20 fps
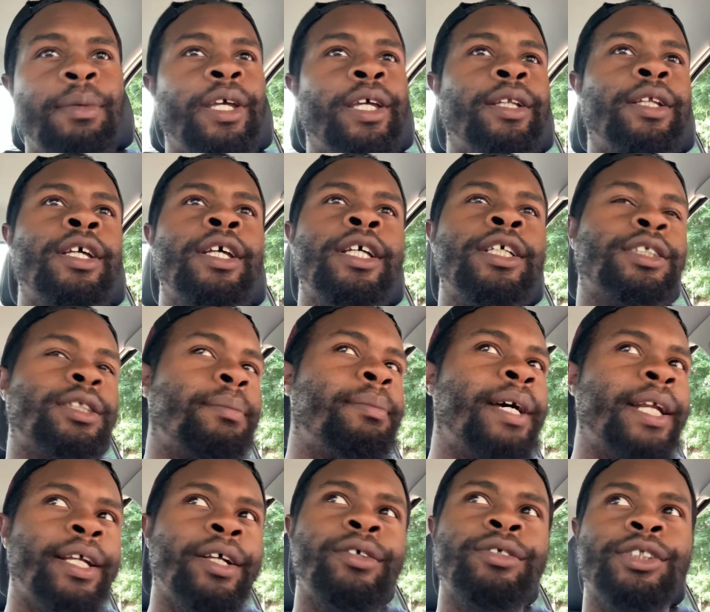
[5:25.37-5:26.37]
and
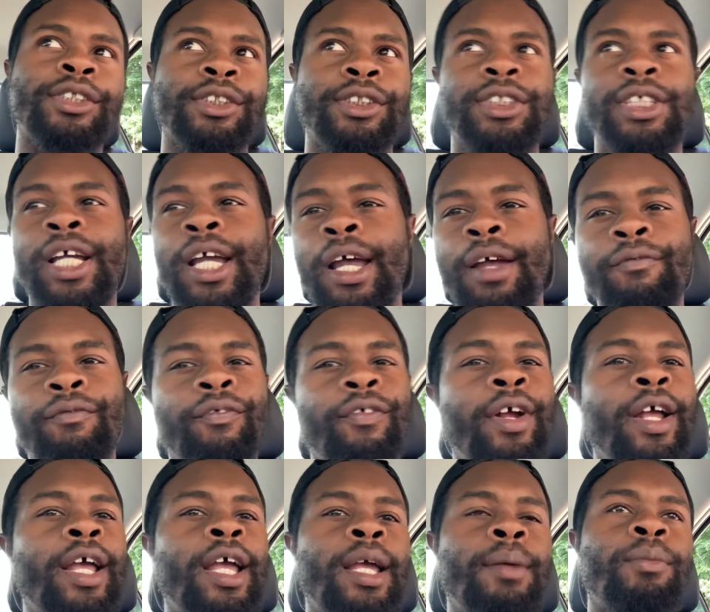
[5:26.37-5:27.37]
somebody else's time
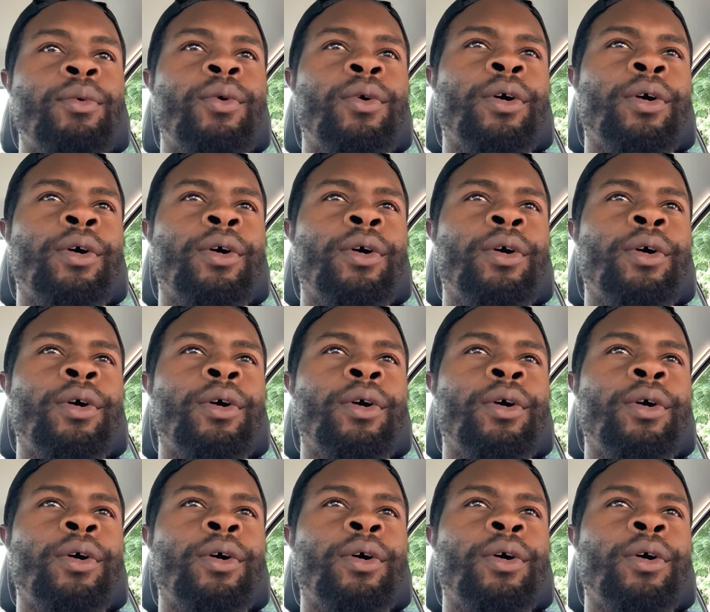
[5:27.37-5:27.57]
frame,